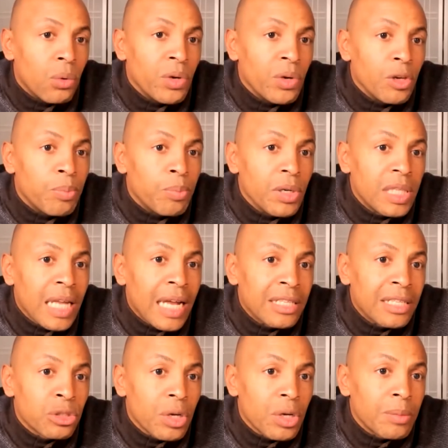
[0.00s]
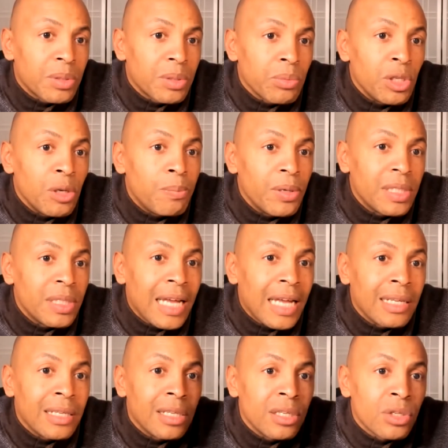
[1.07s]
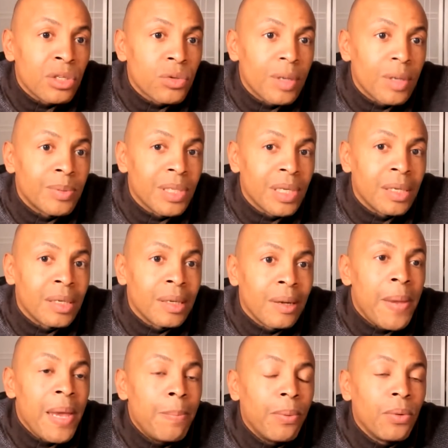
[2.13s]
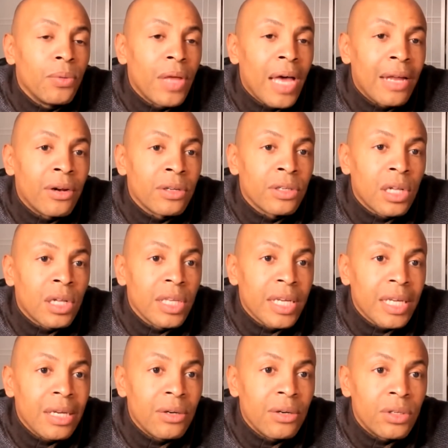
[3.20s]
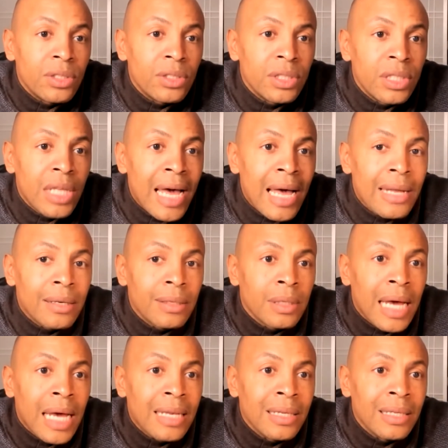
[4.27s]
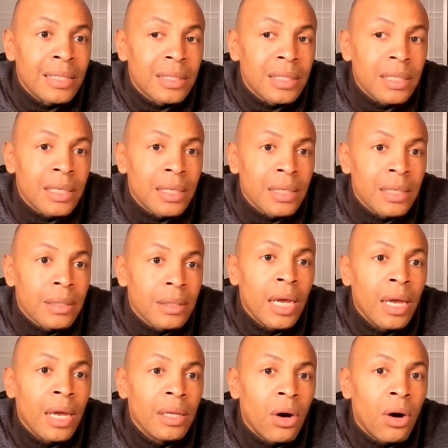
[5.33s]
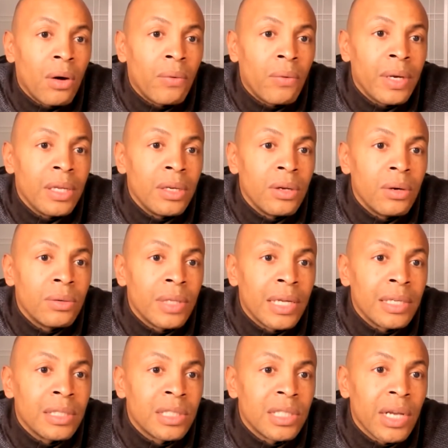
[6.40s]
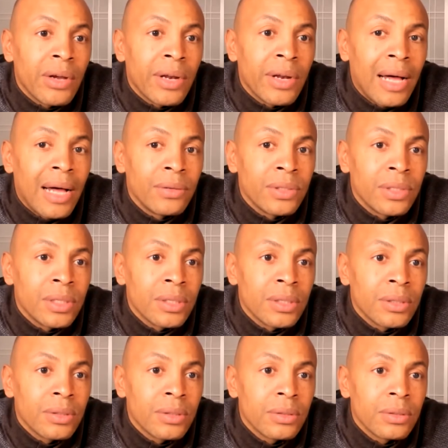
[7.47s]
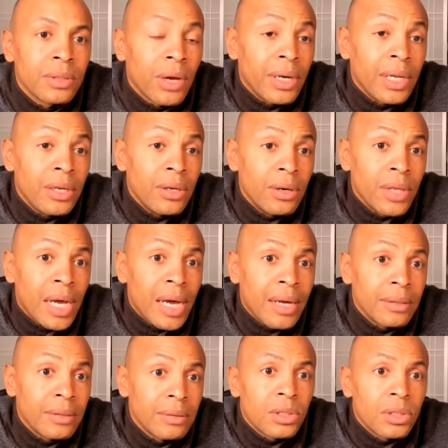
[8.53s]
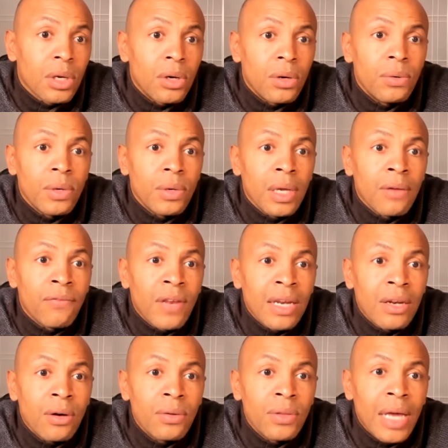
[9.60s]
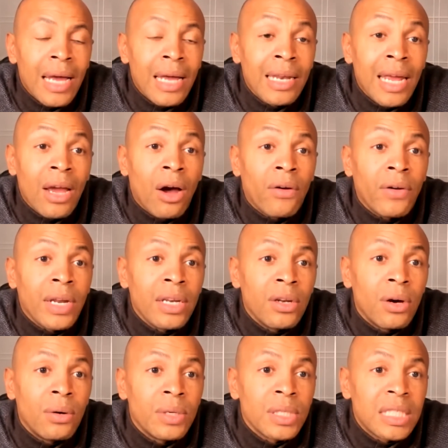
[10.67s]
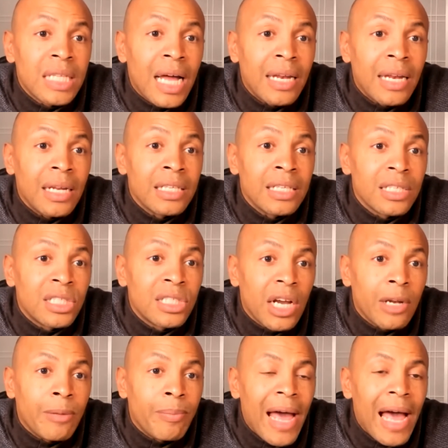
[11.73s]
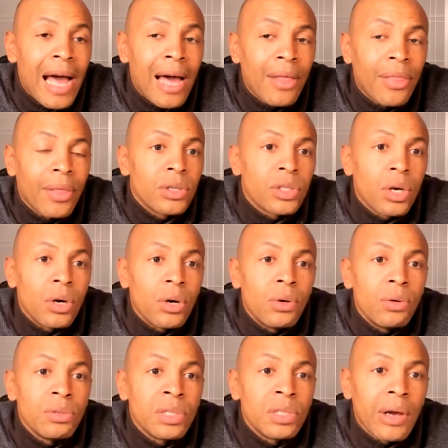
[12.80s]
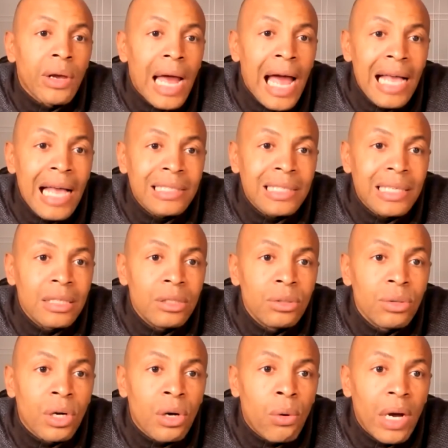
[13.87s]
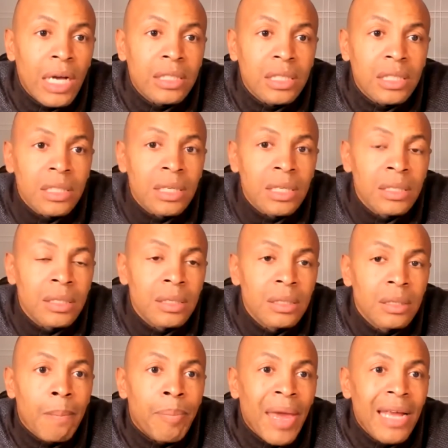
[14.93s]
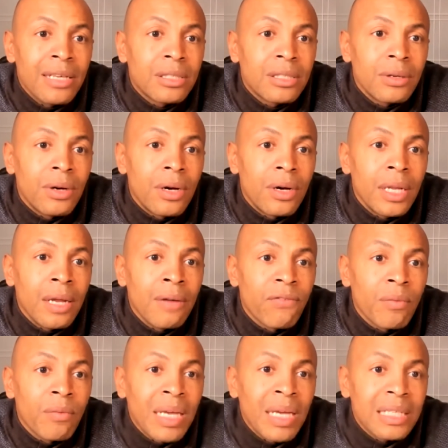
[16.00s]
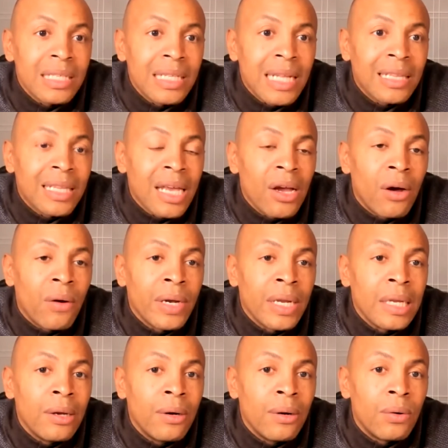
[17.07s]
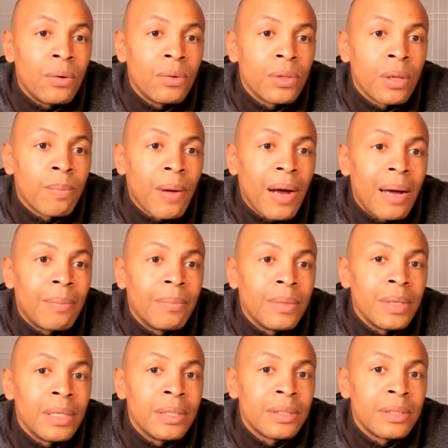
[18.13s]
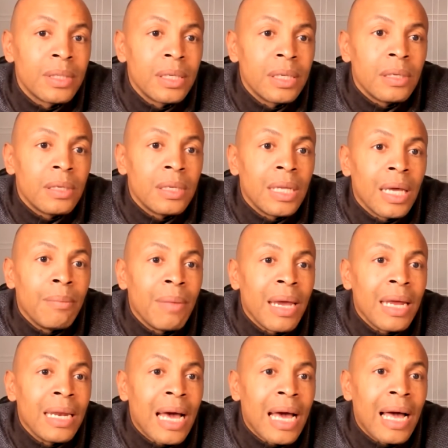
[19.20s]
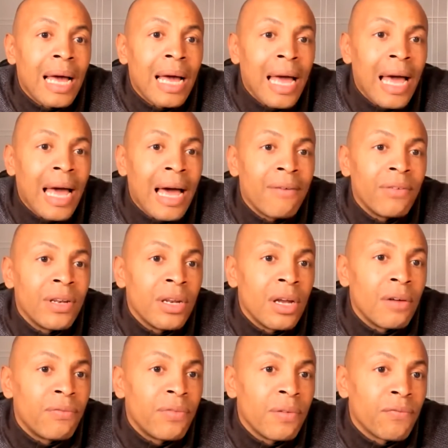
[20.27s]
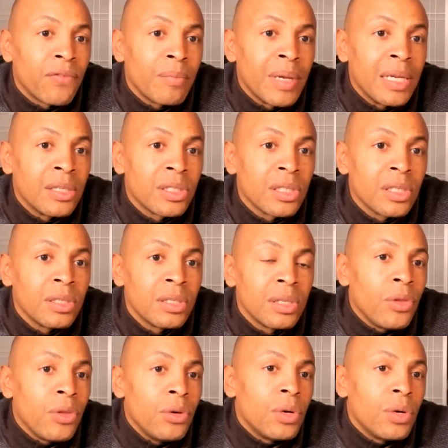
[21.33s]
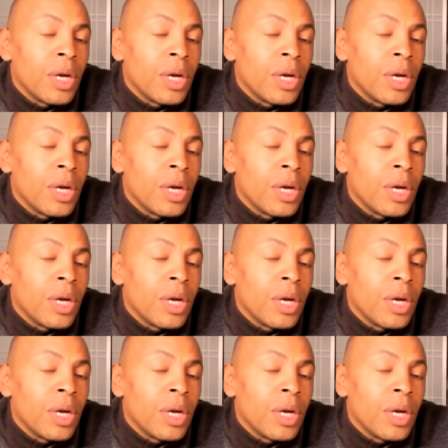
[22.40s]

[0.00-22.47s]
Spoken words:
when you put that in the description, people that are clicking on that listing, they already know that it's shared housing. They already know that. So if they know that, and they already know it's a shared bath. So they're asking you a question based on information that they already know. The problem is, they may not have enough information. You